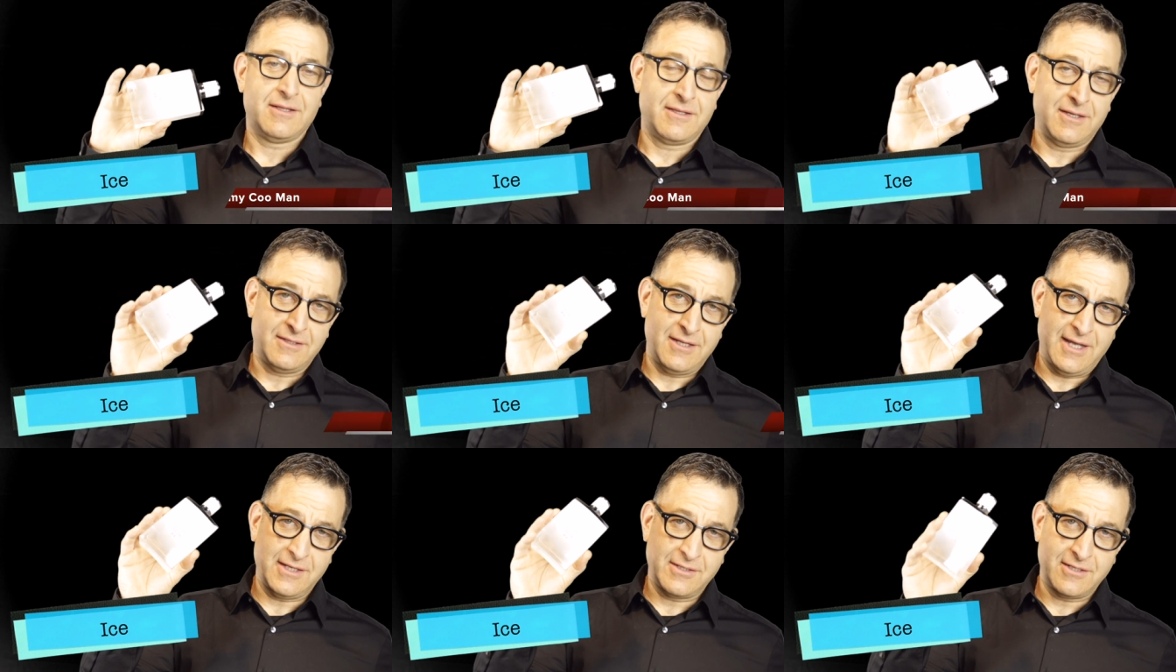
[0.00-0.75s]
This
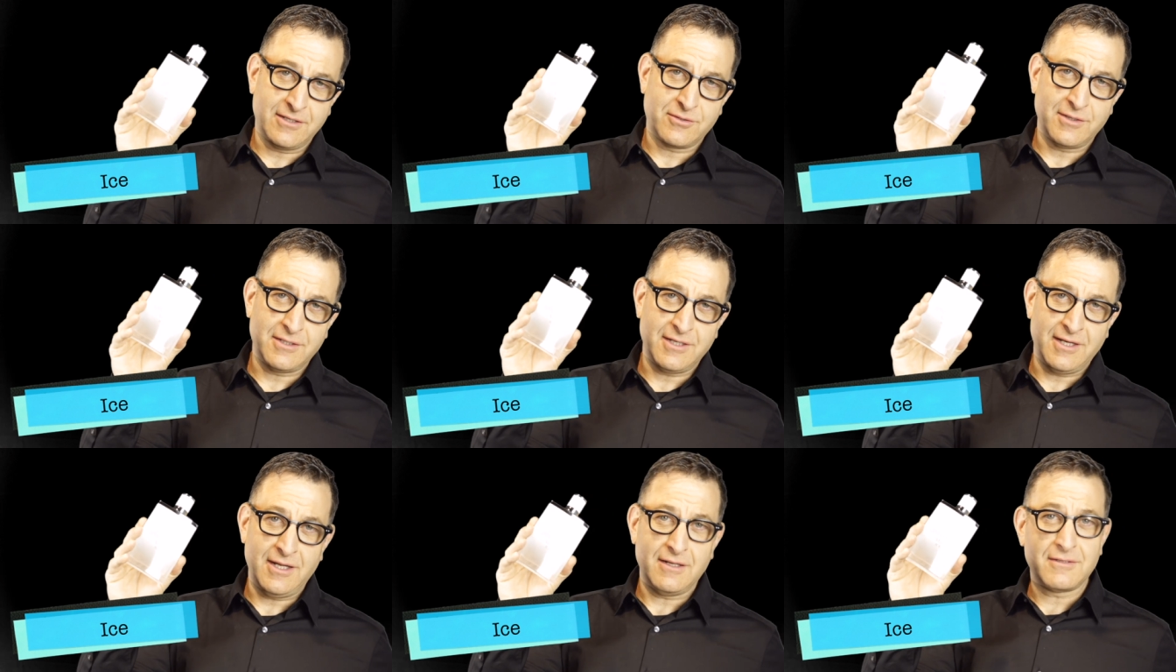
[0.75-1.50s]
has citrus
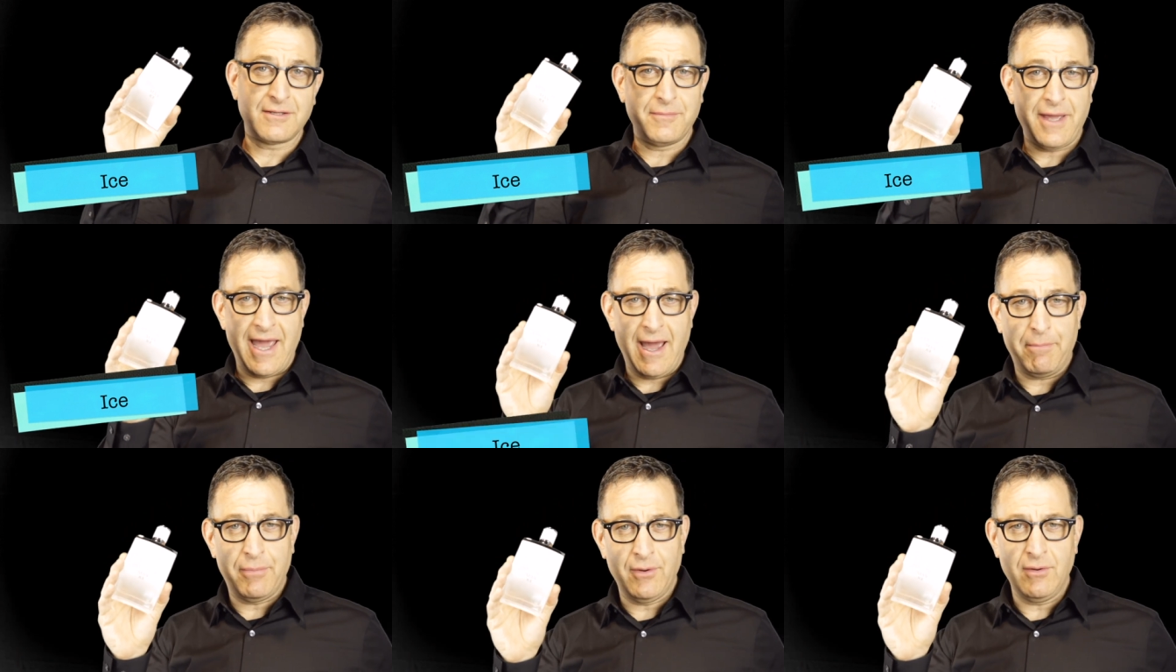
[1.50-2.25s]
in it, some
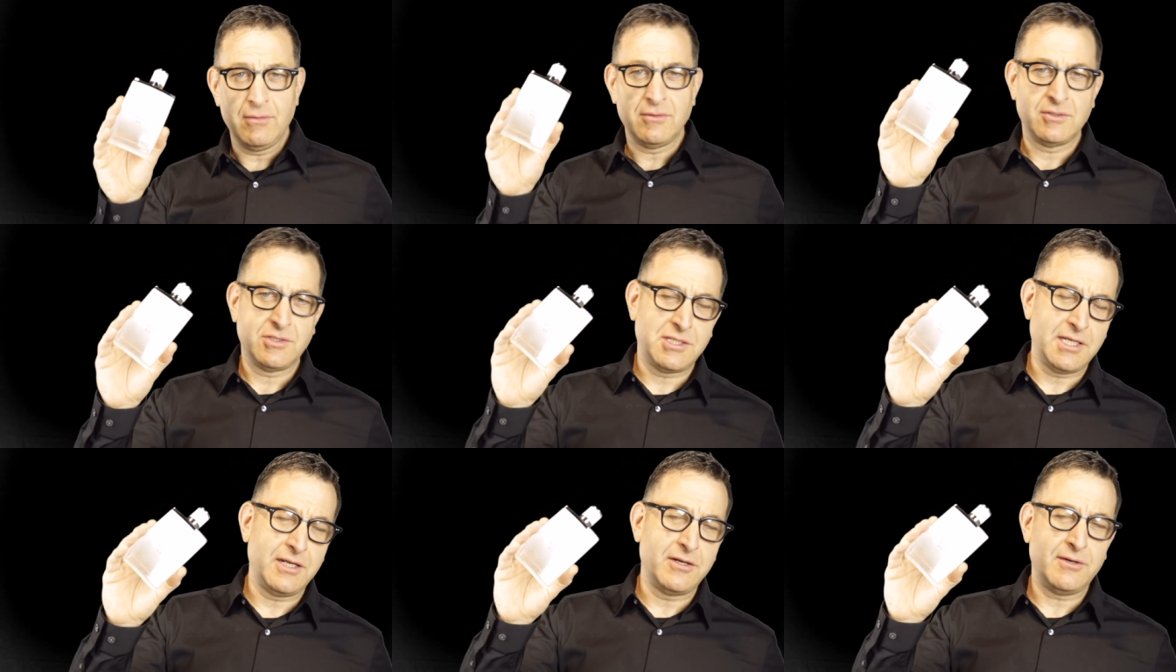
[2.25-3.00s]
apple,
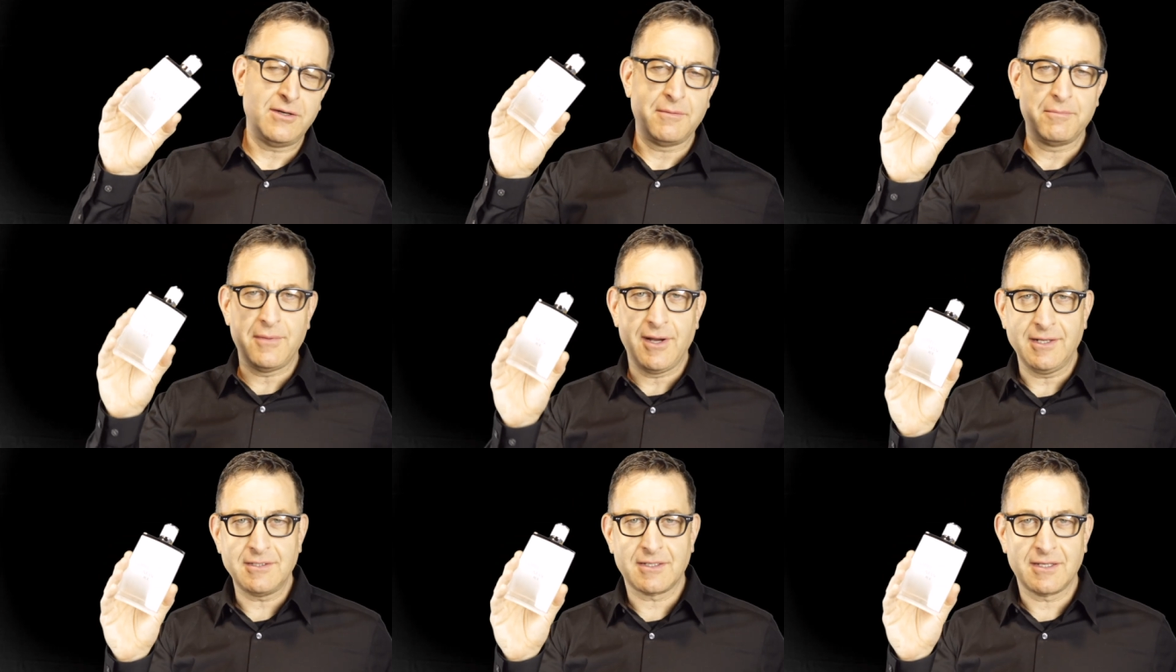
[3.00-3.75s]
cedar, and
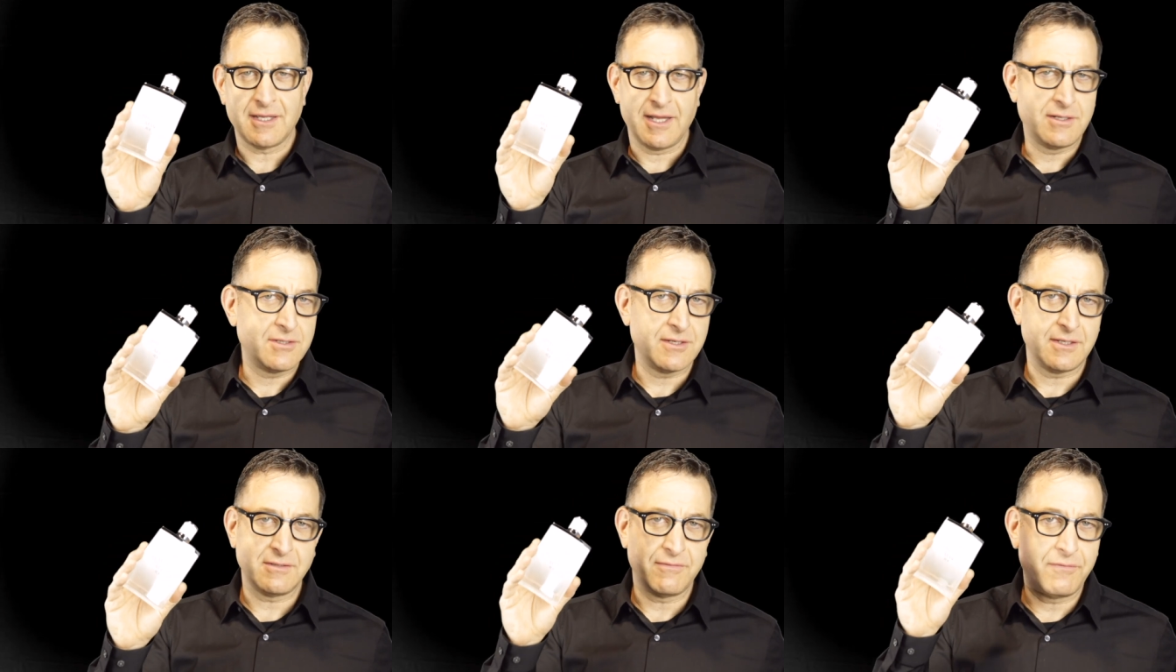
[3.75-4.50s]
musk. It's
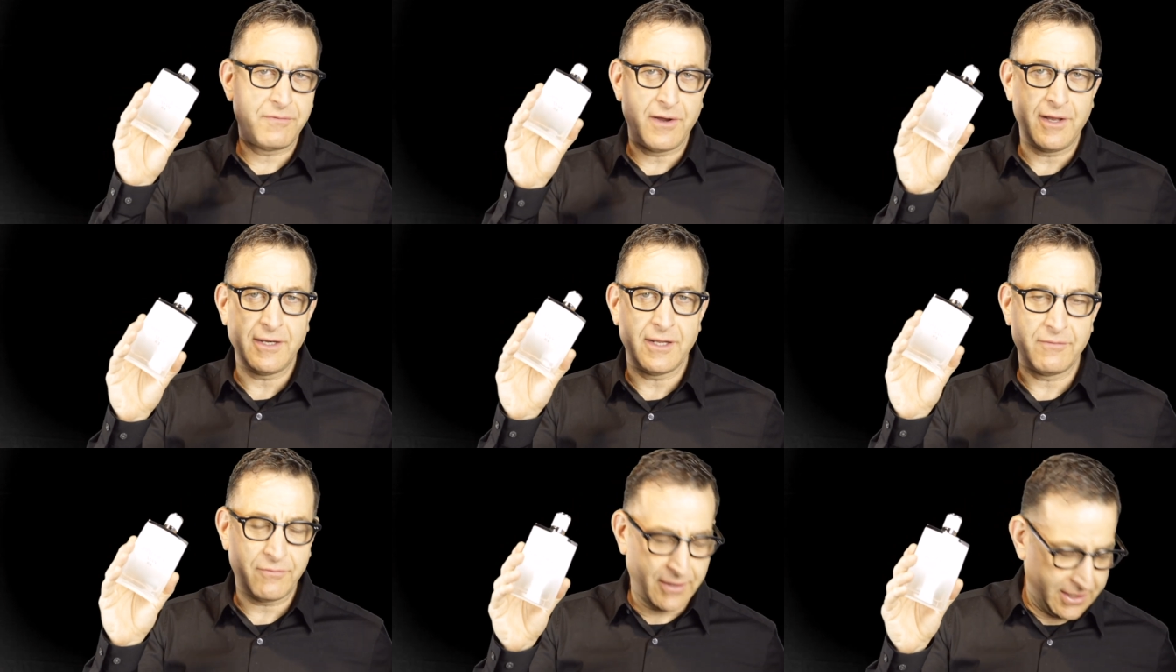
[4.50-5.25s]
just fun
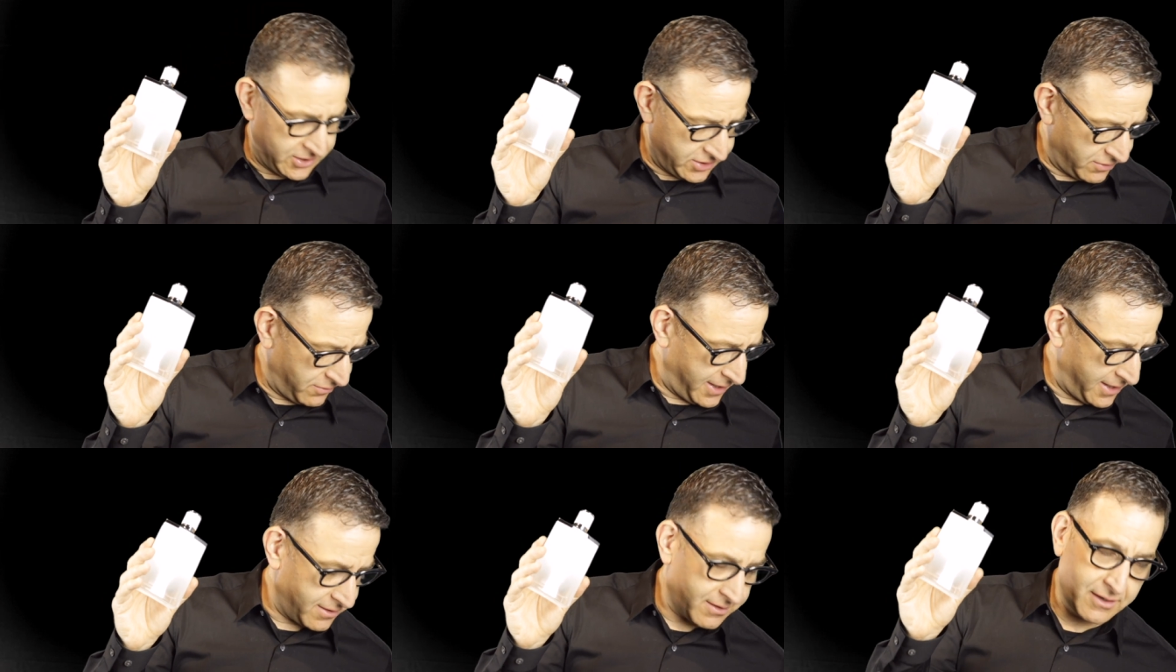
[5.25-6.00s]
and fresh to
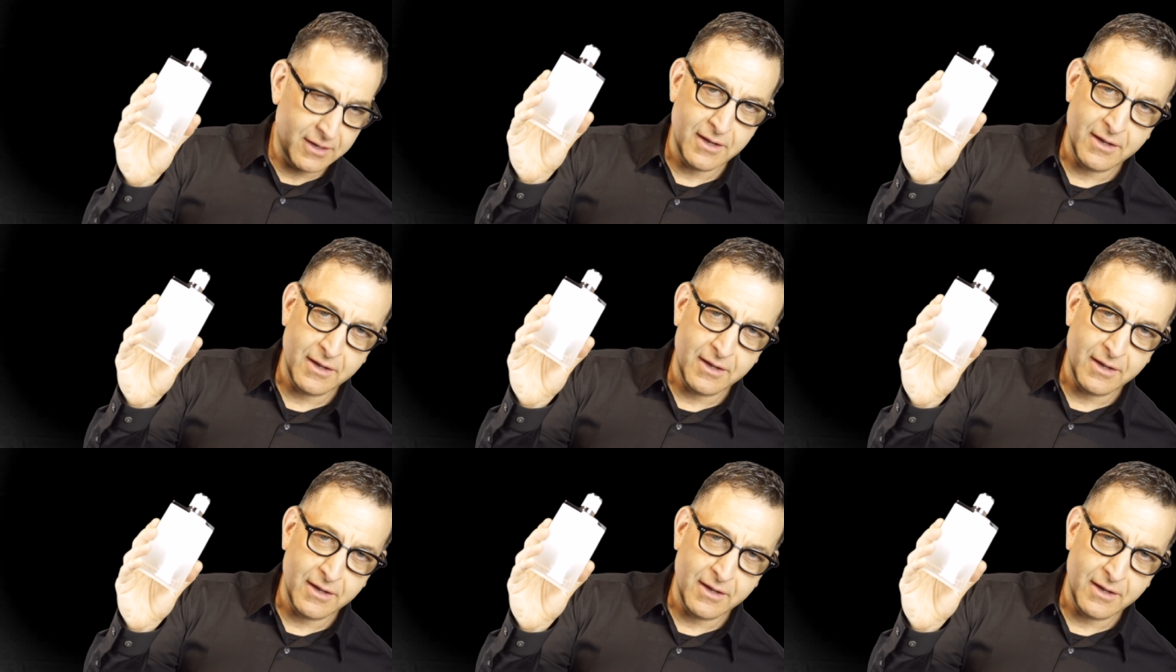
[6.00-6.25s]
wear.